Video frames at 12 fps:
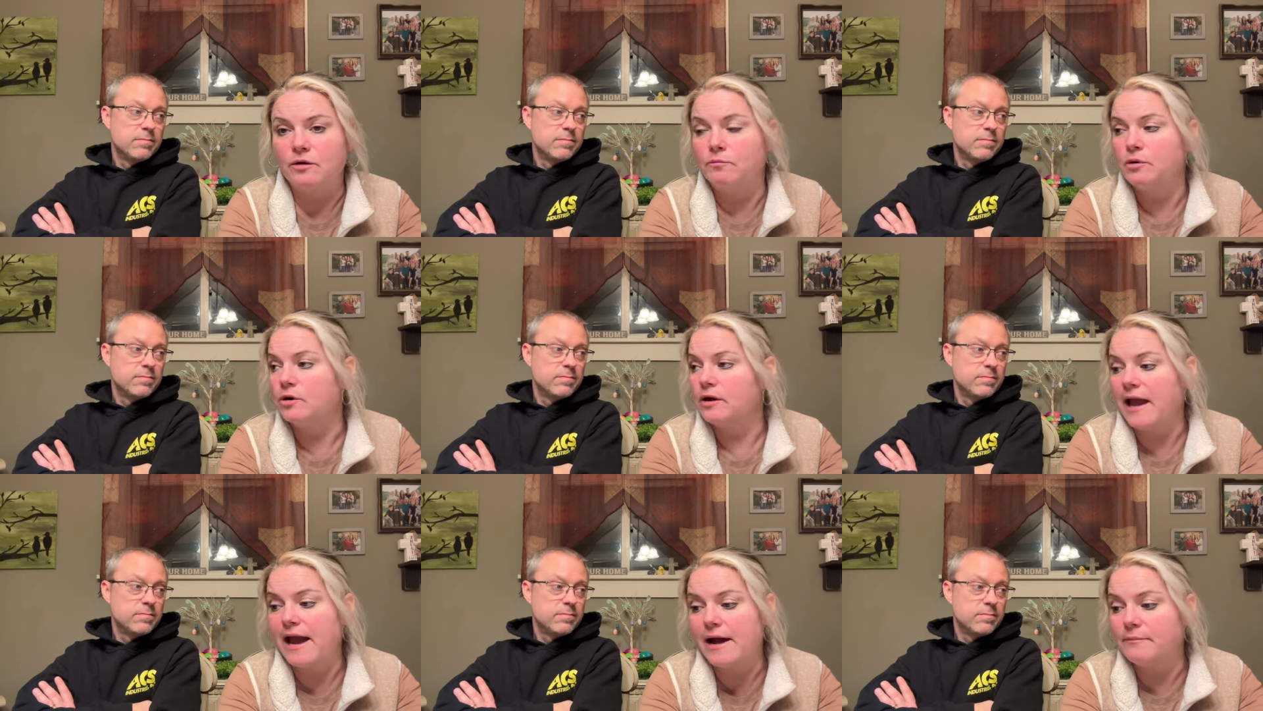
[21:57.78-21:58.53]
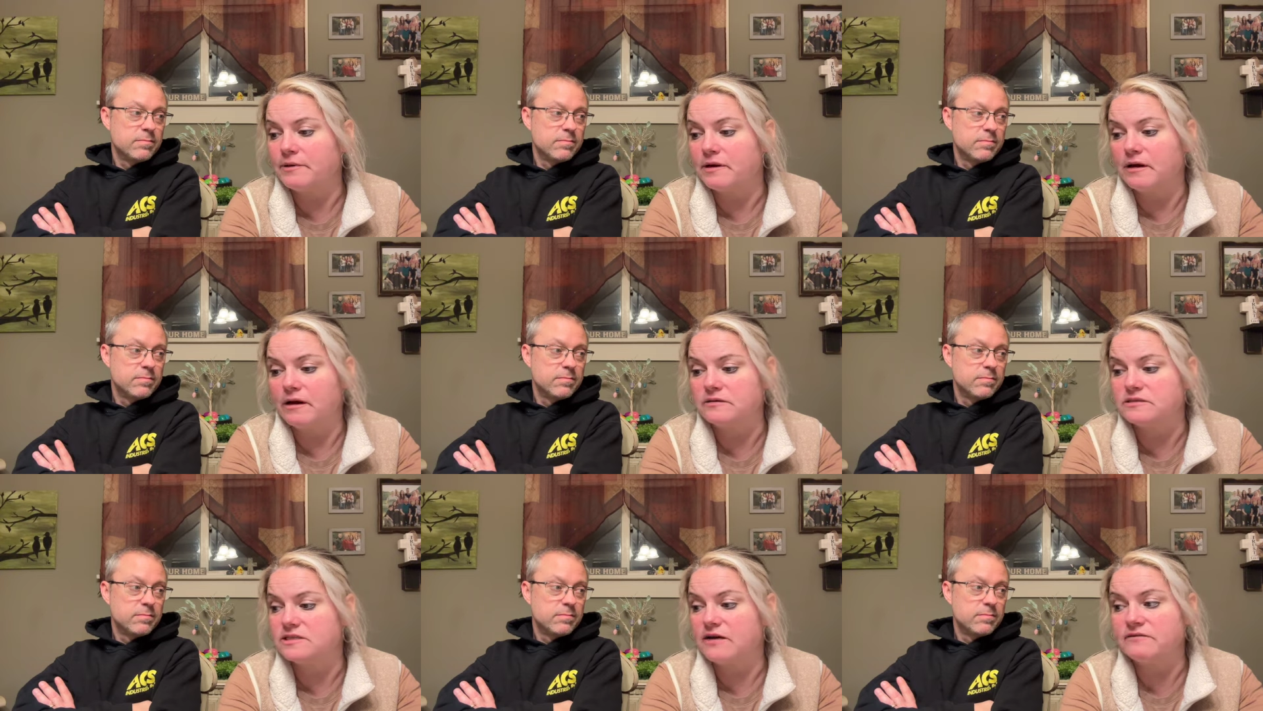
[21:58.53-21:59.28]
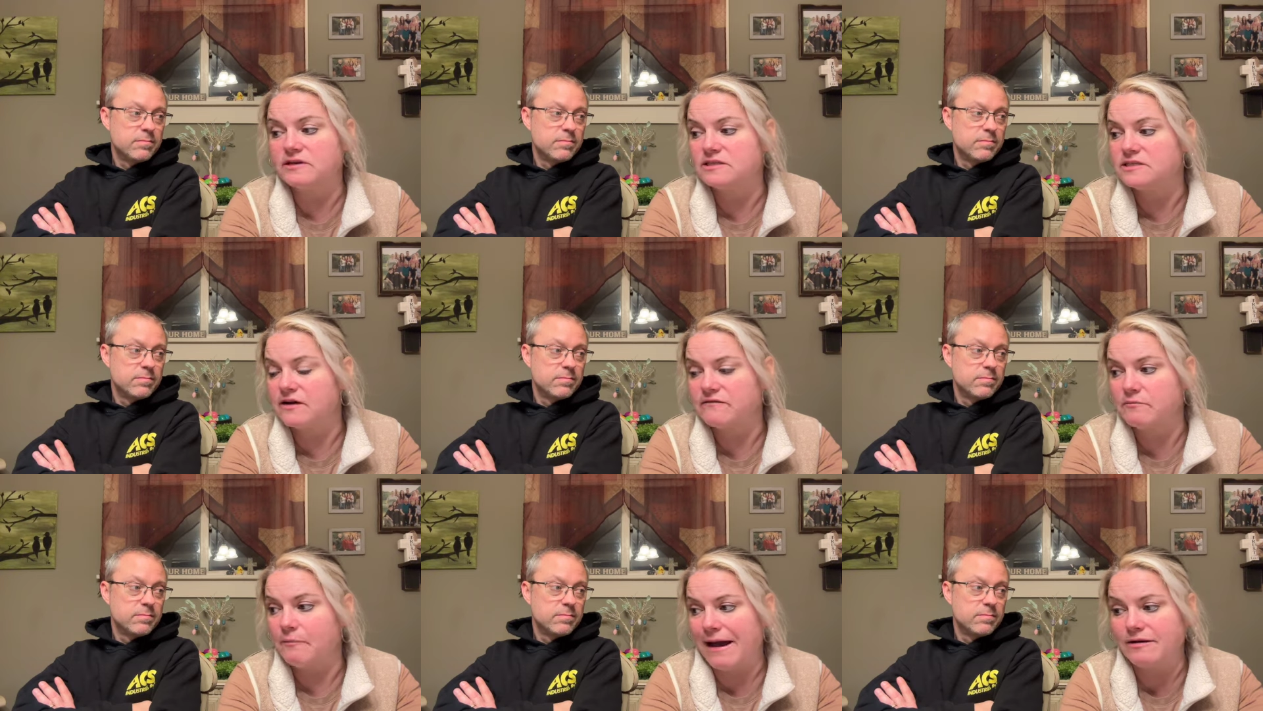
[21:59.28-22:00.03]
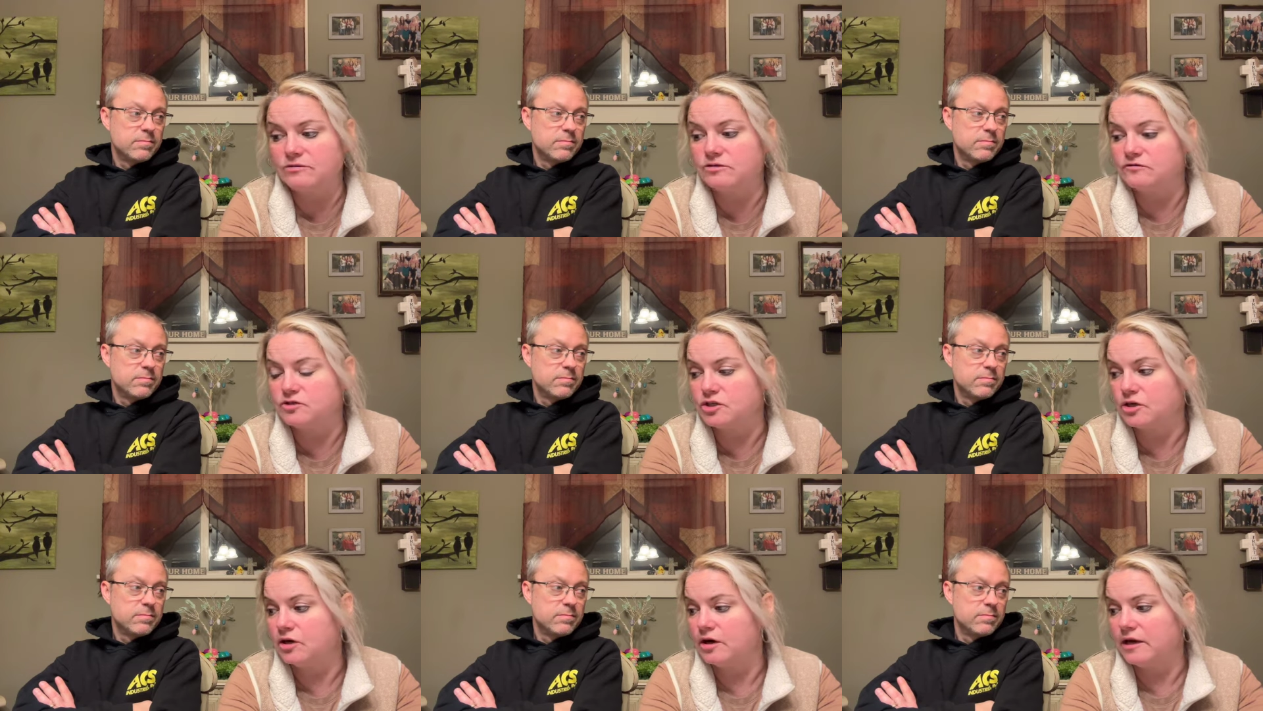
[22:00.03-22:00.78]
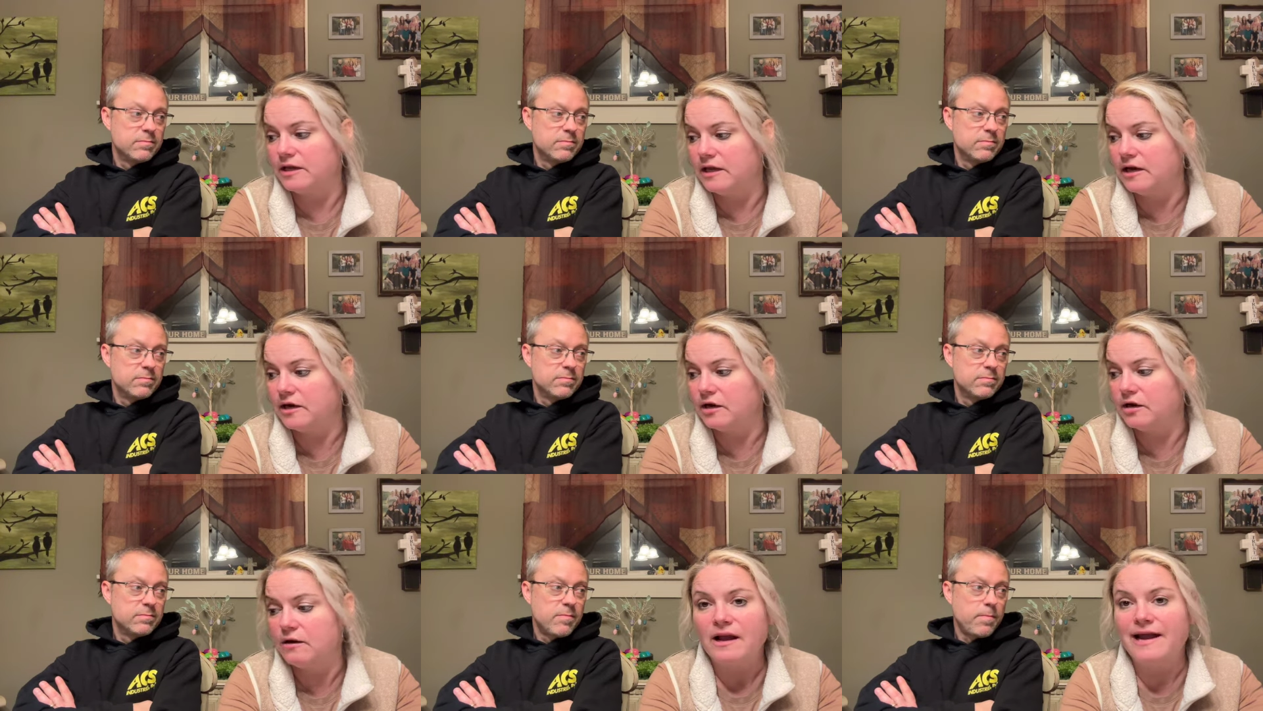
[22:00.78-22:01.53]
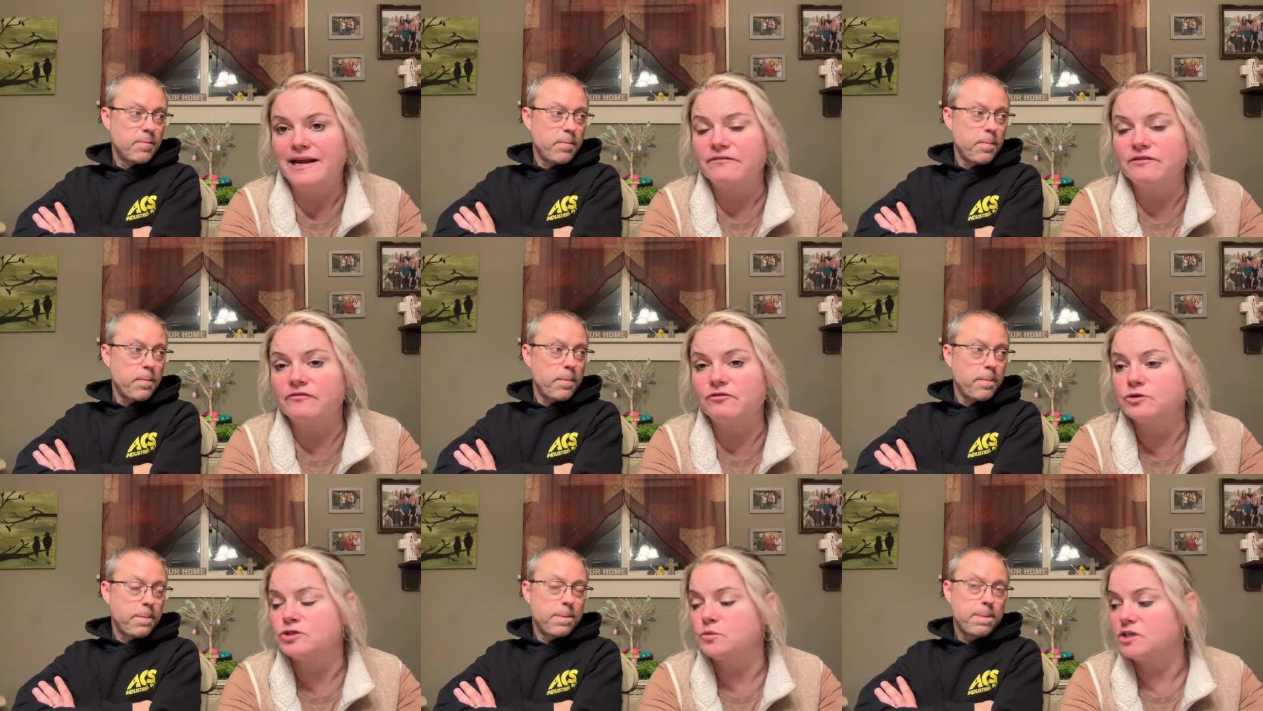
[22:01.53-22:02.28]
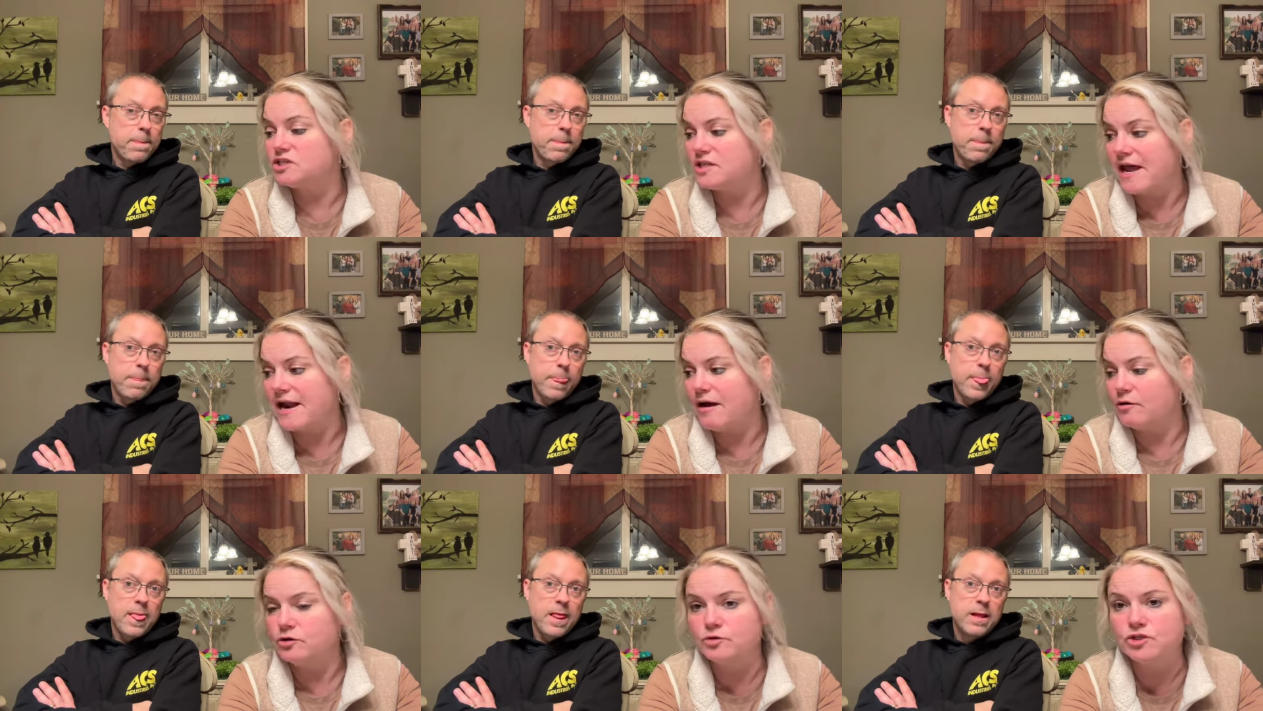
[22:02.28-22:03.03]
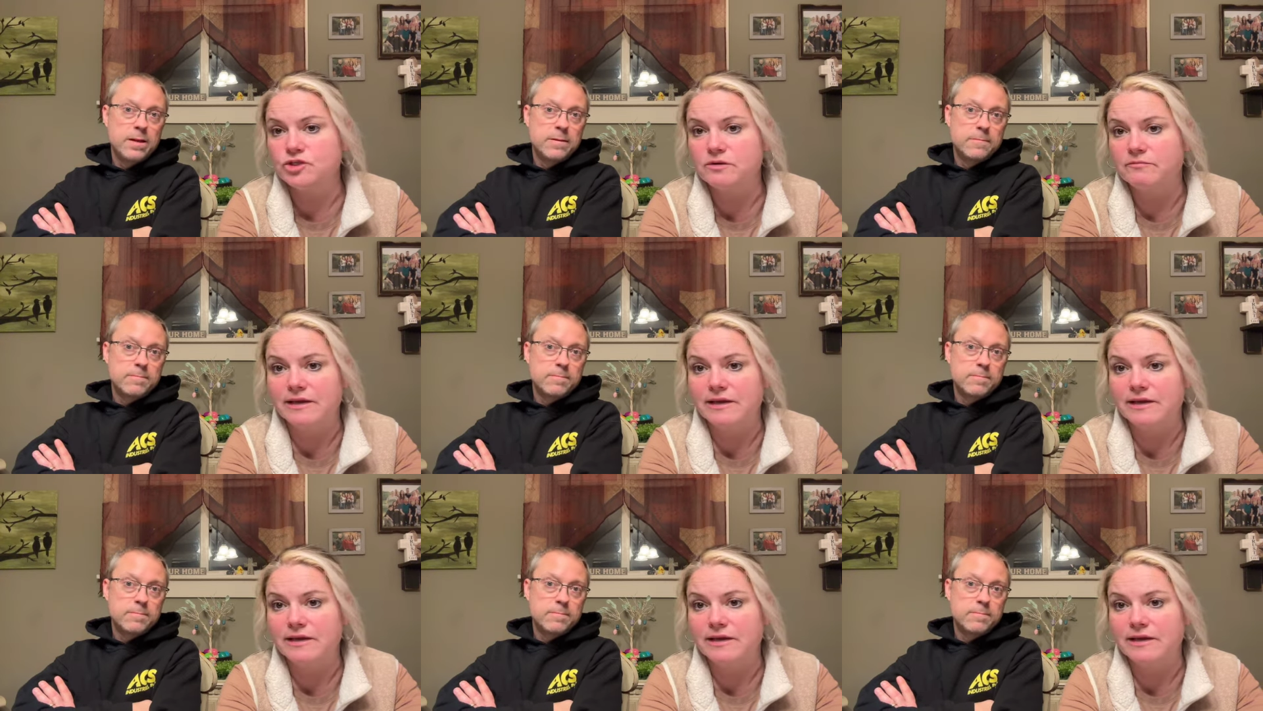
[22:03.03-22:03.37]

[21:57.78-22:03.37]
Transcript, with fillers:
Speaker 1: per capita 77 pounds of sugar a year. And even if you switch that out, you shouldn't